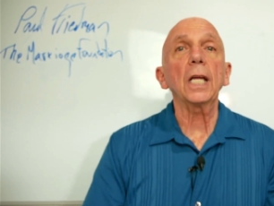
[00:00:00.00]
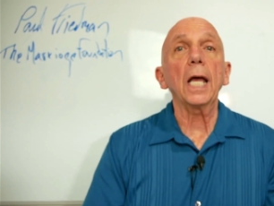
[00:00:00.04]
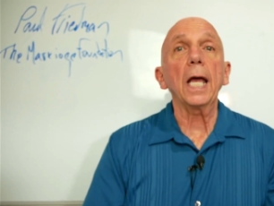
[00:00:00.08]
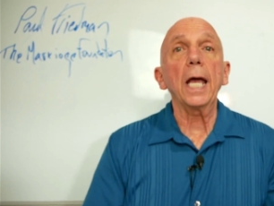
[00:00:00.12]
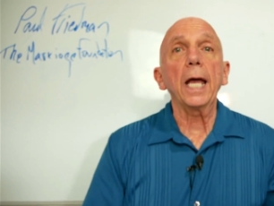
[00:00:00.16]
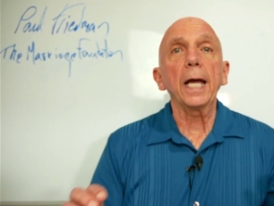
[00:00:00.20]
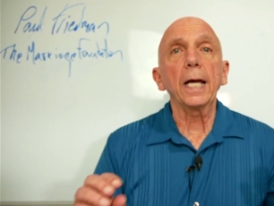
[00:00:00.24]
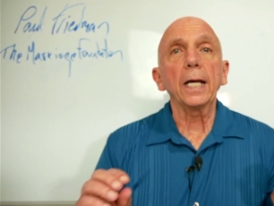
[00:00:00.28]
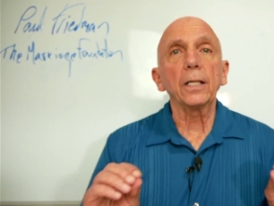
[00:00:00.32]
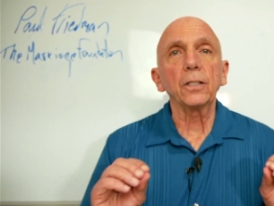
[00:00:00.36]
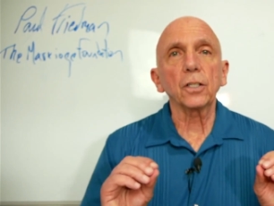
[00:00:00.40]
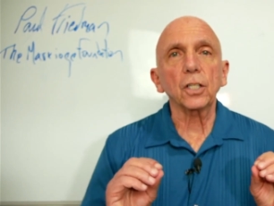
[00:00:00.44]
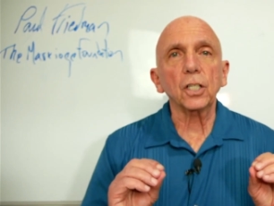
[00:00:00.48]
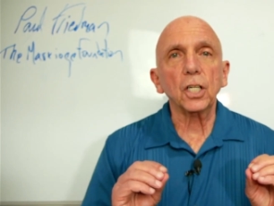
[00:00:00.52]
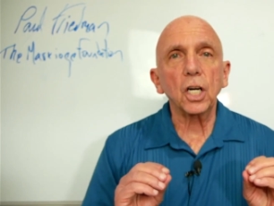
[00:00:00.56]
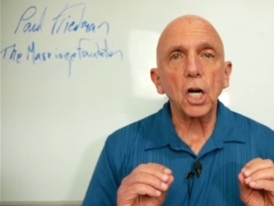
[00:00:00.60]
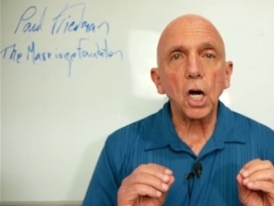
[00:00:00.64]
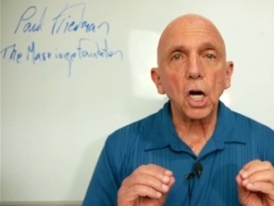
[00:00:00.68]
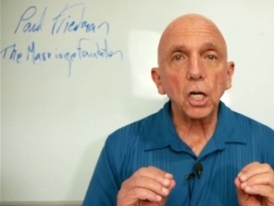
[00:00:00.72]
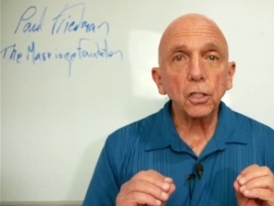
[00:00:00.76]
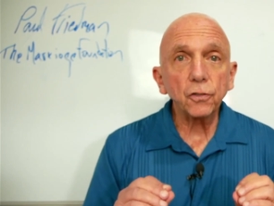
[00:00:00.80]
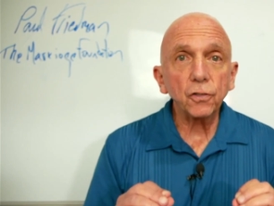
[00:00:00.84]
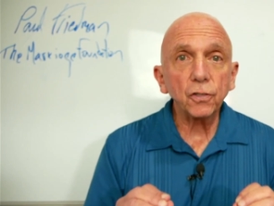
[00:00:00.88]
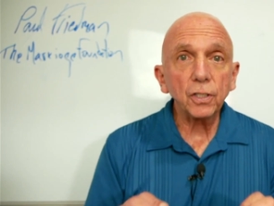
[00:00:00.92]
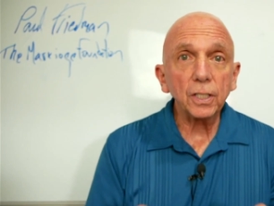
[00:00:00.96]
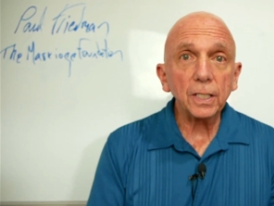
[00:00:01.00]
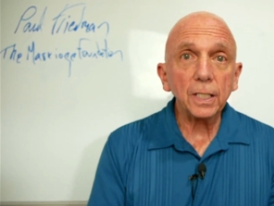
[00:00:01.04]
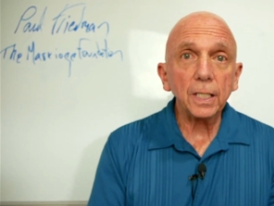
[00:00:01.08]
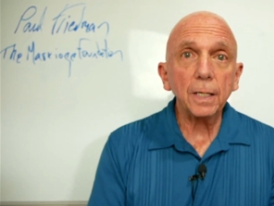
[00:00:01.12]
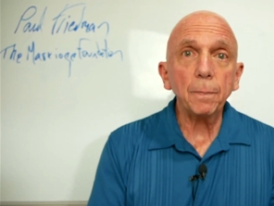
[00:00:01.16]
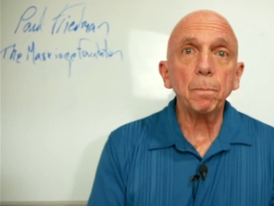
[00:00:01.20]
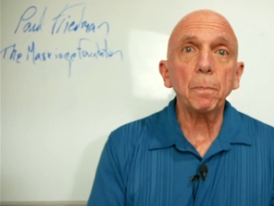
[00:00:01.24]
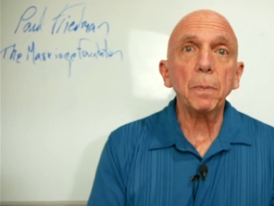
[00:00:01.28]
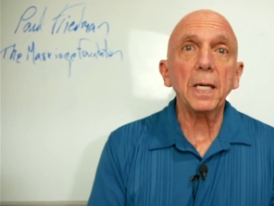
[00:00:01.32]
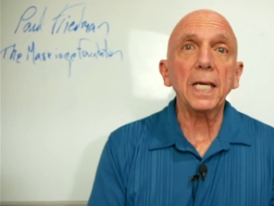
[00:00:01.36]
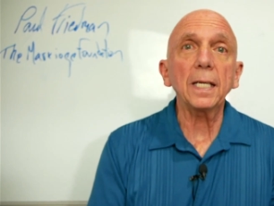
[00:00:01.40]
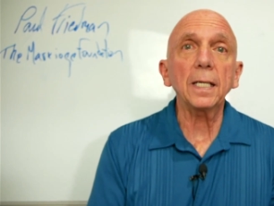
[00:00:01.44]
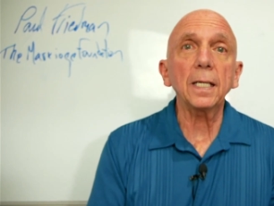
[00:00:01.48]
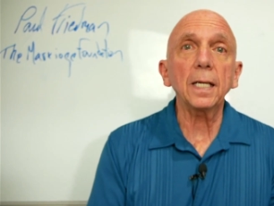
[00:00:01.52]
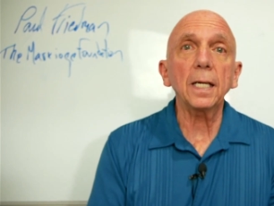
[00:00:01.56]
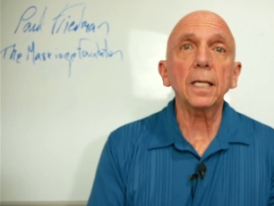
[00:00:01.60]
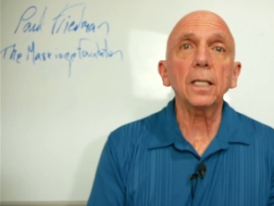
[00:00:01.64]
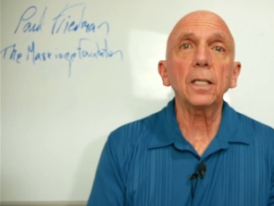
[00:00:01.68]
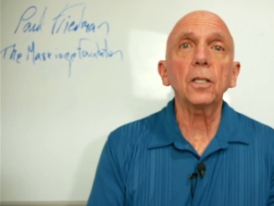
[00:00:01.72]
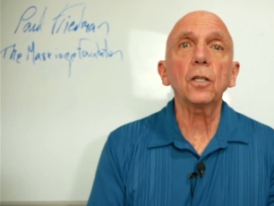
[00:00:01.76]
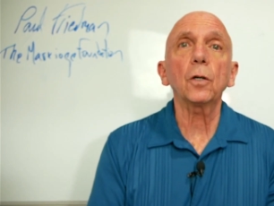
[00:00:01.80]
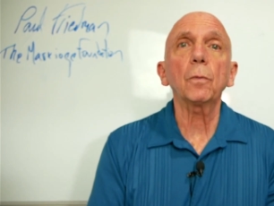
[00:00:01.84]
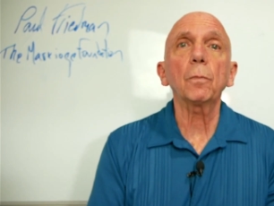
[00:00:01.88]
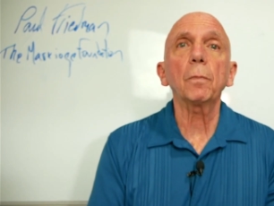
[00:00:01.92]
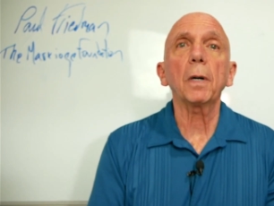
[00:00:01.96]
and they're constantly pinging
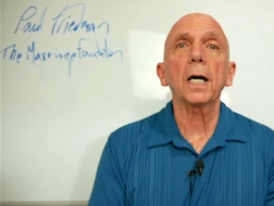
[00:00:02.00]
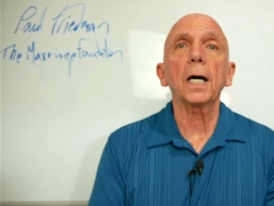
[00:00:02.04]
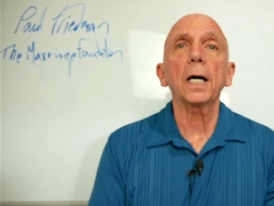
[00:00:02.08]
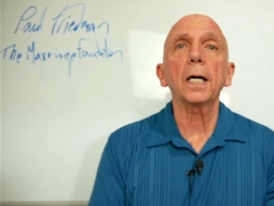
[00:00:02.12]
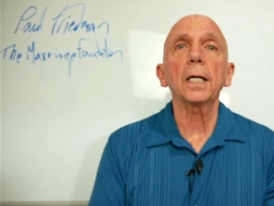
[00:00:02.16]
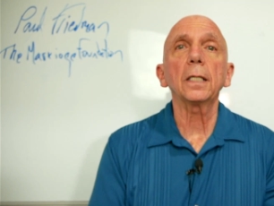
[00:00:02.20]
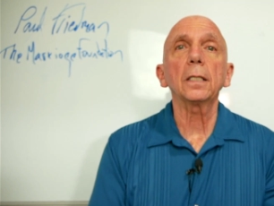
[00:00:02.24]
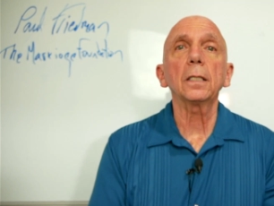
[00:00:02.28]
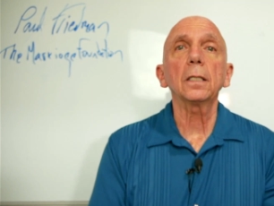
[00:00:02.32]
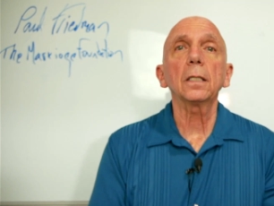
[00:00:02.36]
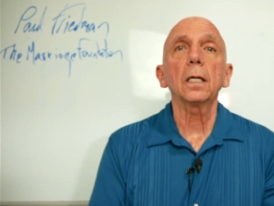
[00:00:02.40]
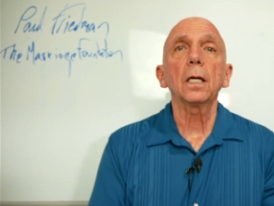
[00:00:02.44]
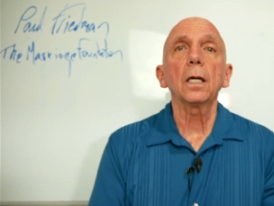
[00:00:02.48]
your mind,